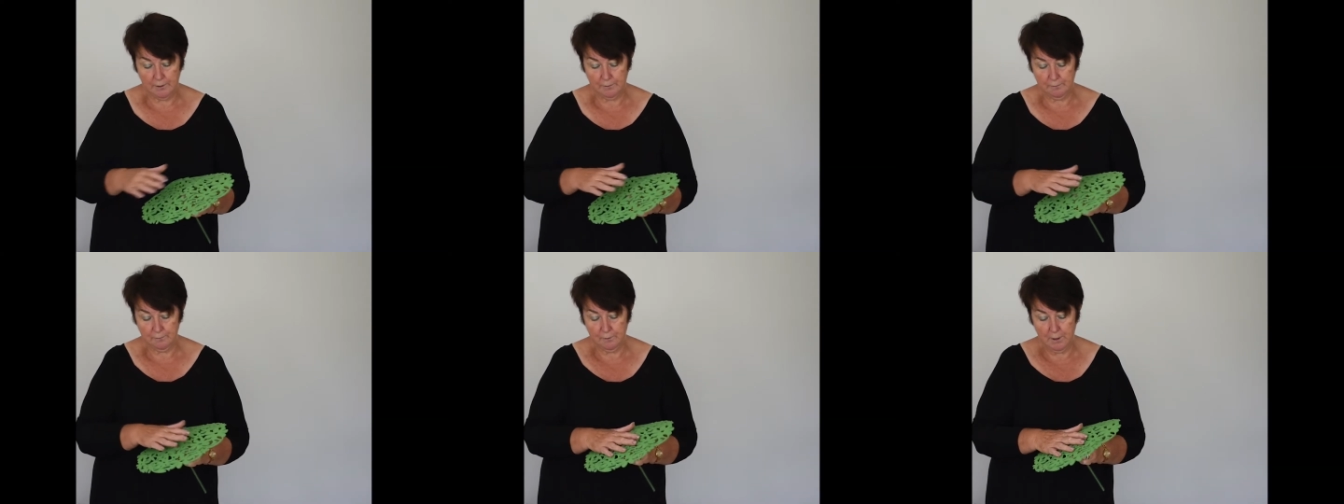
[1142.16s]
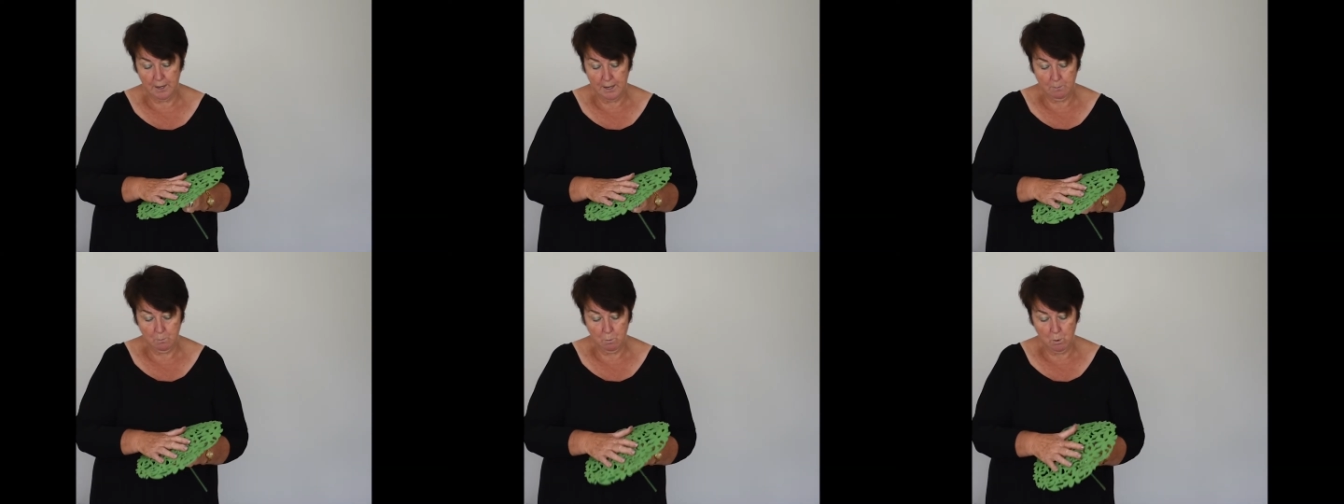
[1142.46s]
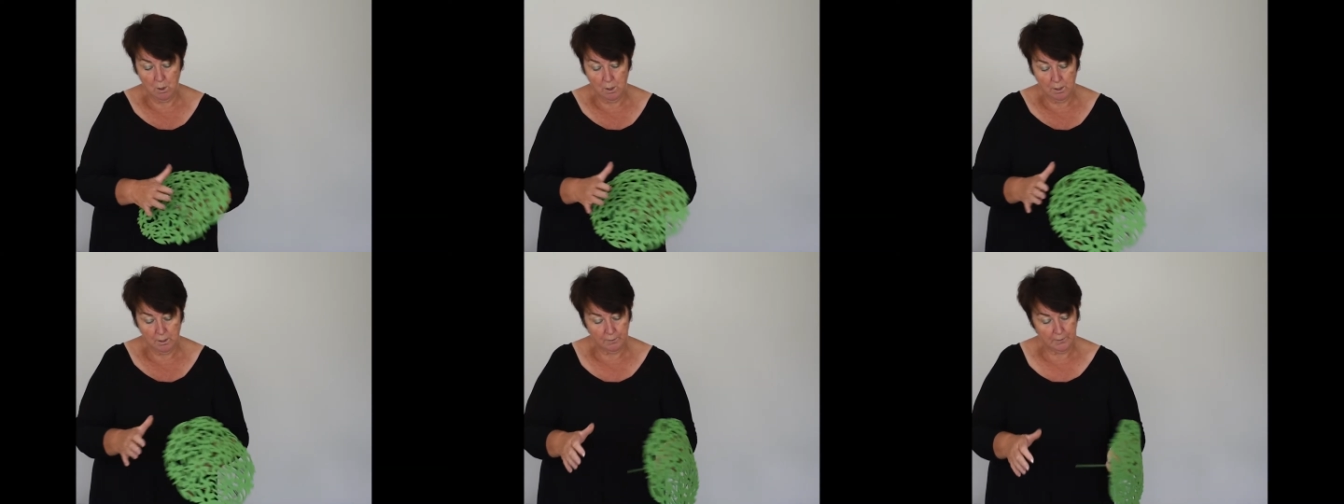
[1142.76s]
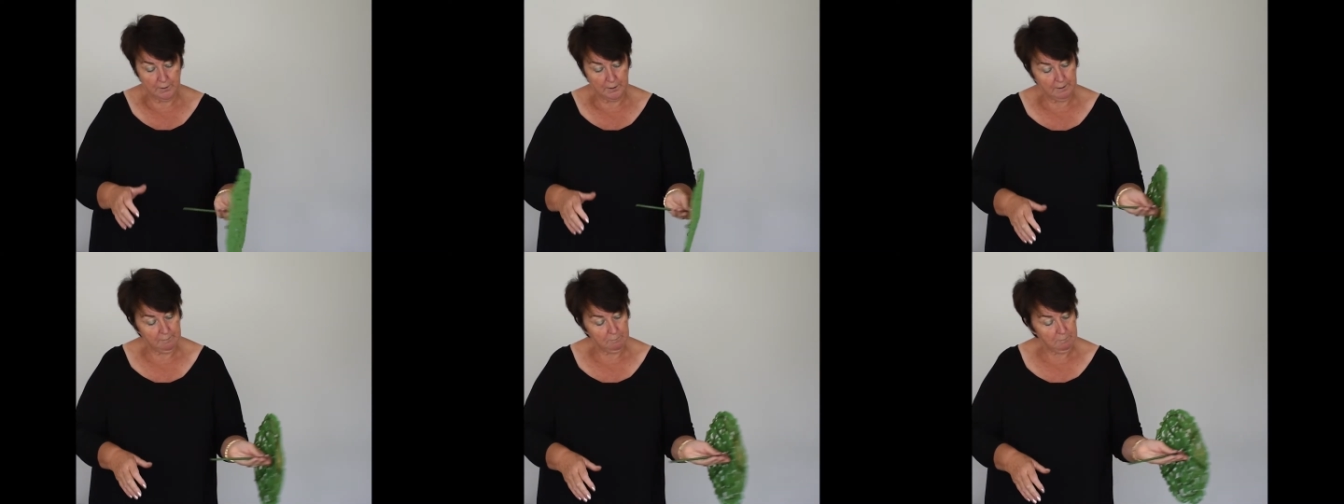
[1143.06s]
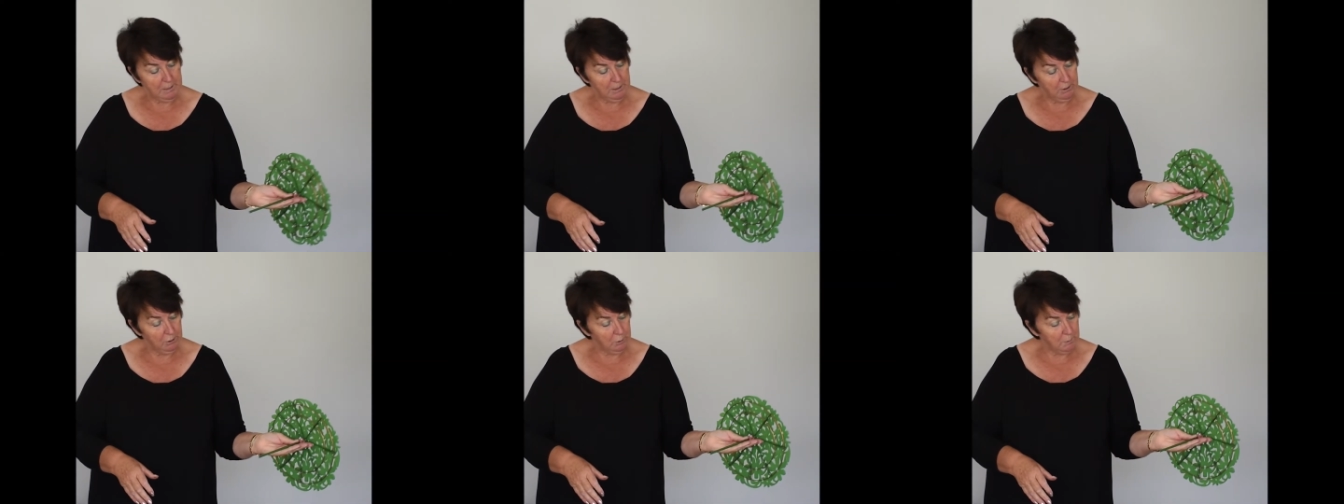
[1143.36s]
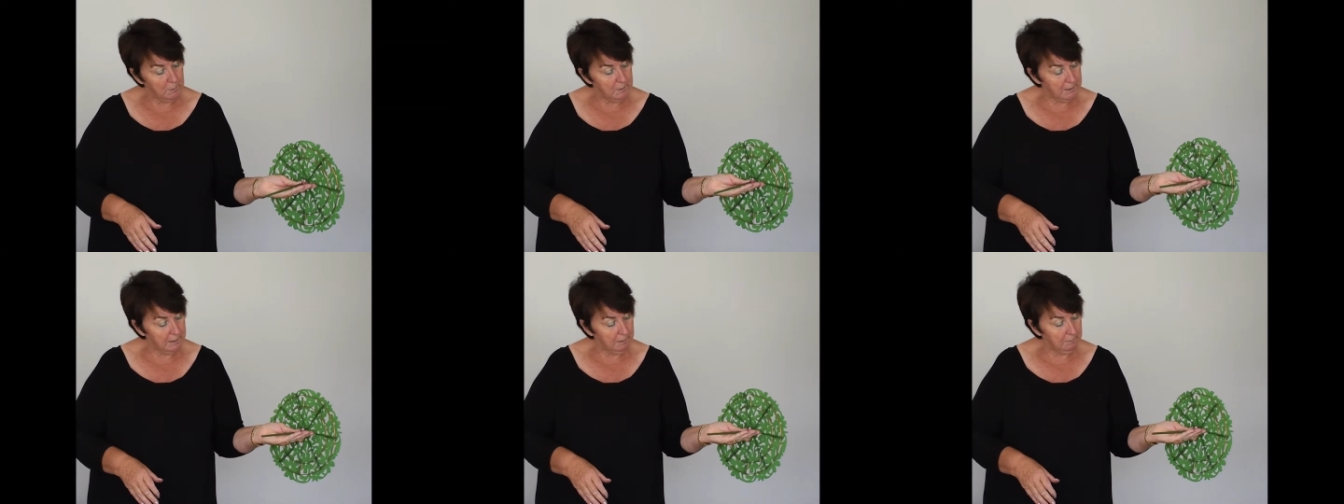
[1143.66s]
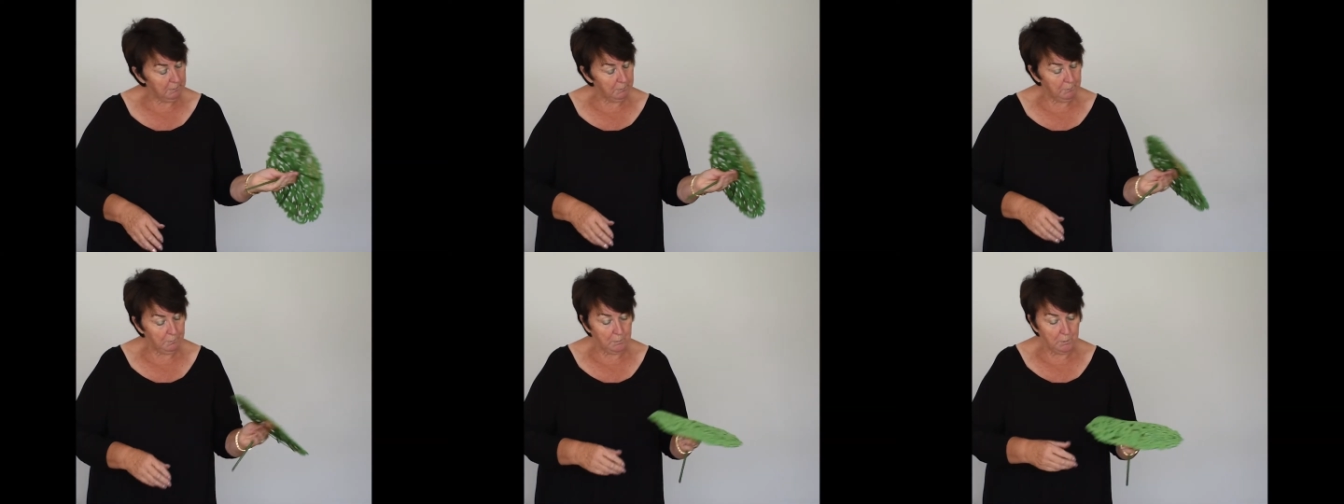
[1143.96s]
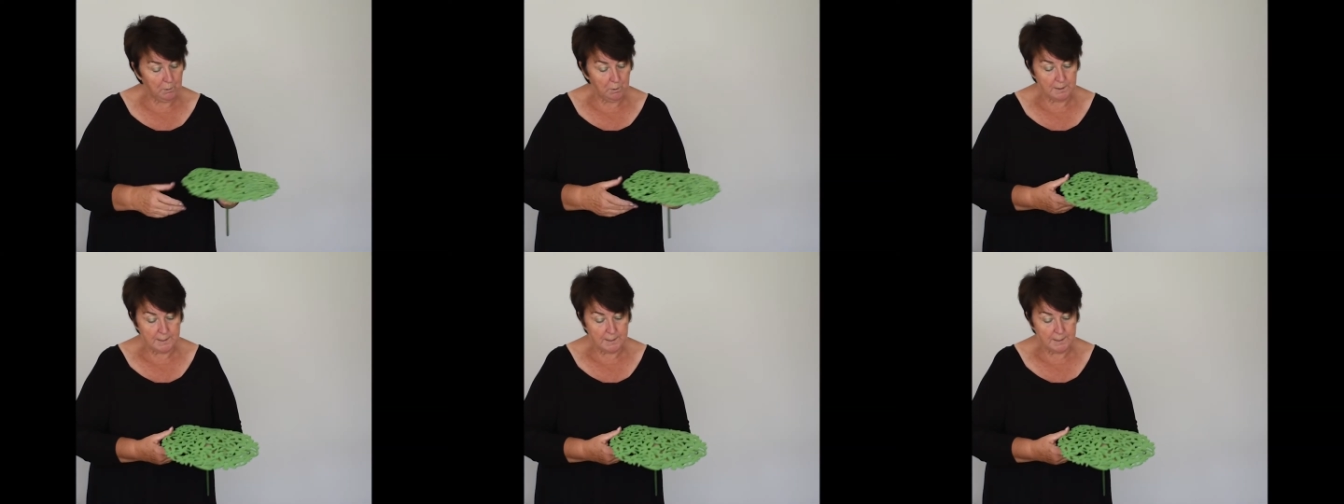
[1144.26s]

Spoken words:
framework that I've been using before,